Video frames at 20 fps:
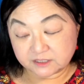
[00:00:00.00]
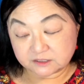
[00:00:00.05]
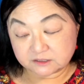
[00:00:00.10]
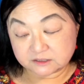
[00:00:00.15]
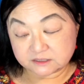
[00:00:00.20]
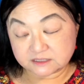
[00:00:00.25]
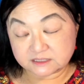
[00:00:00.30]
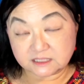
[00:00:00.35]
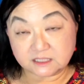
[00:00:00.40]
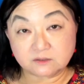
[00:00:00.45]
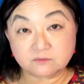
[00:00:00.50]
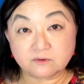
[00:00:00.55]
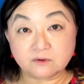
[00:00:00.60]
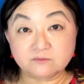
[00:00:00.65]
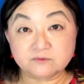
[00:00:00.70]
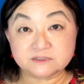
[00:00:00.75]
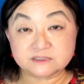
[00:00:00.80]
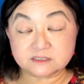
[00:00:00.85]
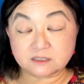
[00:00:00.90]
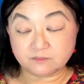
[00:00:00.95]
to see what
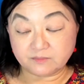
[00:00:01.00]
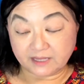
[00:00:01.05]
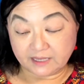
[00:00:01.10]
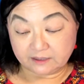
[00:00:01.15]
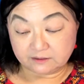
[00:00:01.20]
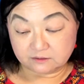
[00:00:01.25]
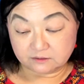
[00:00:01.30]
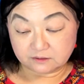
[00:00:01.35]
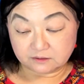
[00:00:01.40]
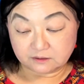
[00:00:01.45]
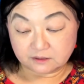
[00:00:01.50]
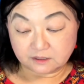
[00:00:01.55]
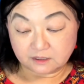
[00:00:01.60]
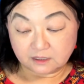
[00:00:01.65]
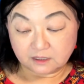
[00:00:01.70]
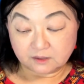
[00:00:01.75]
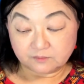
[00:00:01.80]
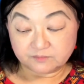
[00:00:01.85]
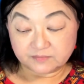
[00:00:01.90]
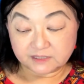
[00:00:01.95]
was the matter.
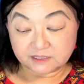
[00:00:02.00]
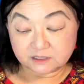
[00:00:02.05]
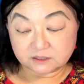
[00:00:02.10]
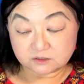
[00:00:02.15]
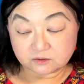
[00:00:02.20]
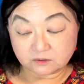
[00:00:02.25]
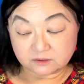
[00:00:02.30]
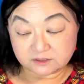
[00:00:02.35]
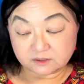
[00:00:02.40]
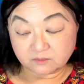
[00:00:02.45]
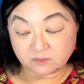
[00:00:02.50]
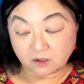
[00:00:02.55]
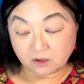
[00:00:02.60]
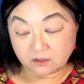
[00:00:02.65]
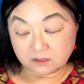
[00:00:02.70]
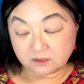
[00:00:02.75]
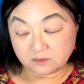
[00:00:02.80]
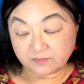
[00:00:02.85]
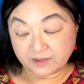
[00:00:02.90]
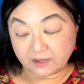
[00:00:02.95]
Minnie told them
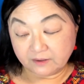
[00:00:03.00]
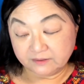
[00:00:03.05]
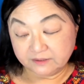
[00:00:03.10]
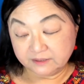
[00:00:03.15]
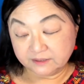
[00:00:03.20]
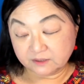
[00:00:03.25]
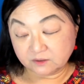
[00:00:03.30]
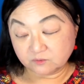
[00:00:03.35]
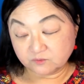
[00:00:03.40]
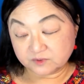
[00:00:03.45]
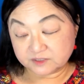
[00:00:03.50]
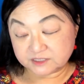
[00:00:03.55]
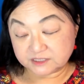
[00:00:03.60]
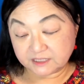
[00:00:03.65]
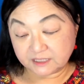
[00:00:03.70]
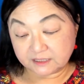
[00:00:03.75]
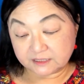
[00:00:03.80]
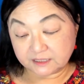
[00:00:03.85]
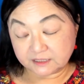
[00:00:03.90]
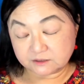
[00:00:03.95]
all about it, and when she
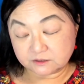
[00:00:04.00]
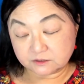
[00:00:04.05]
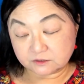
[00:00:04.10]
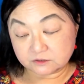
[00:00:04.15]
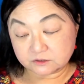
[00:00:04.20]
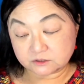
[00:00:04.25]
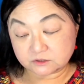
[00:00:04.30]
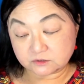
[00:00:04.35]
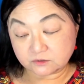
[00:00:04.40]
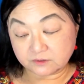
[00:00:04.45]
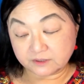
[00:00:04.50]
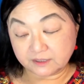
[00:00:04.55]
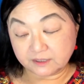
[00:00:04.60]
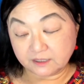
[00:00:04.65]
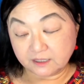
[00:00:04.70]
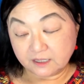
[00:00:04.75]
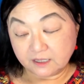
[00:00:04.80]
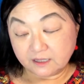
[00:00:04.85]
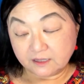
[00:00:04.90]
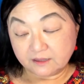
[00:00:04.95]
had ended her story,
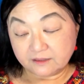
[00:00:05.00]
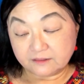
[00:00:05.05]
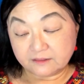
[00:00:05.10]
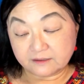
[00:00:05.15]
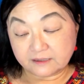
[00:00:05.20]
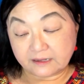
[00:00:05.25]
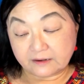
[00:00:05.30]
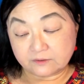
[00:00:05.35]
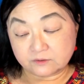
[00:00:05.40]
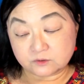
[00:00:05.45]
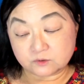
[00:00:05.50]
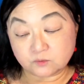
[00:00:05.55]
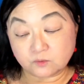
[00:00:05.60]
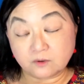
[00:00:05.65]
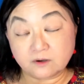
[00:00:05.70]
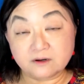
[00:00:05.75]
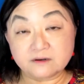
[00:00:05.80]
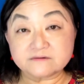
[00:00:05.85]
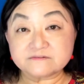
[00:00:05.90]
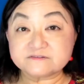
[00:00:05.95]
the
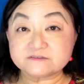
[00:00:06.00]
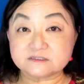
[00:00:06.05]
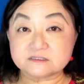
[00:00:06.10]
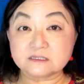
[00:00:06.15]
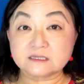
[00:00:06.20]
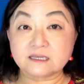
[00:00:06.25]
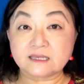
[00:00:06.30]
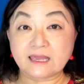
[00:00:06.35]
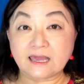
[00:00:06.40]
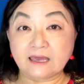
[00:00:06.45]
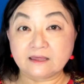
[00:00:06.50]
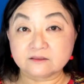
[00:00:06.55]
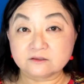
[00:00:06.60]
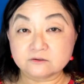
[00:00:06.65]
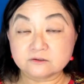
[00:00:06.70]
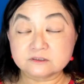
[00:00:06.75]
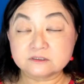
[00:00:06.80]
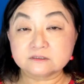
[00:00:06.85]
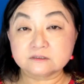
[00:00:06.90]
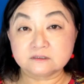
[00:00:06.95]
dwarfs
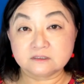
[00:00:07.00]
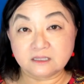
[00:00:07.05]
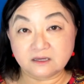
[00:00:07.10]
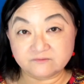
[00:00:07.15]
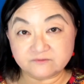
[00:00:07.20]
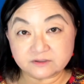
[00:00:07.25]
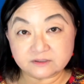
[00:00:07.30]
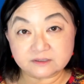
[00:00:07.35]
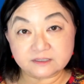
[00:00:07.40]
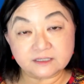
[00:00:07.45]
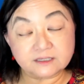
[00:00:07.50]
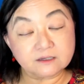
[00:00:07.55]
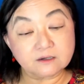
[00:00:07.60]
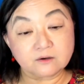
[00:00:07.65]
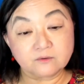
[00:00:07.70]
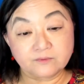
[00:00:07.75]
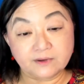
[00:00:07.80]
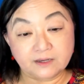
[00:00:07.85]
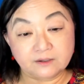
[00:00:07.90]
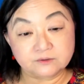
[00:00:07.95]
gathered lovingly
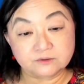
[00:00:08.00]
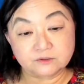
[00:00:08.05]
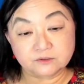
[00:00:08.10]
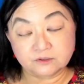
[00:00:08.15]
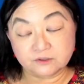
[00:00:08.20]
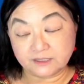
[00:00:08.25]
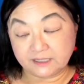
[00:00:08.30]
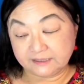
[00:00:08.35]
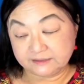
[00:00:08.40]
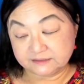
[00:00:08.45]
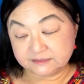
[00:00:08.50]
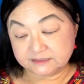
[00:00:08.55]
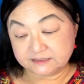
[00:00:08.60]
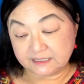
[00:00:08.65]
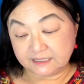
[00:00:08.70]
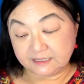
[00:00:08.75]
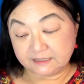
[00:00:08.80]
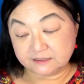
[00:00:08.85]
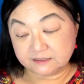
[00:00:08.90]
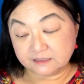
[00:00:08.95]
around her and
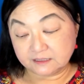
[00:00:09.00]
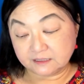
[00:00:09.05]
said,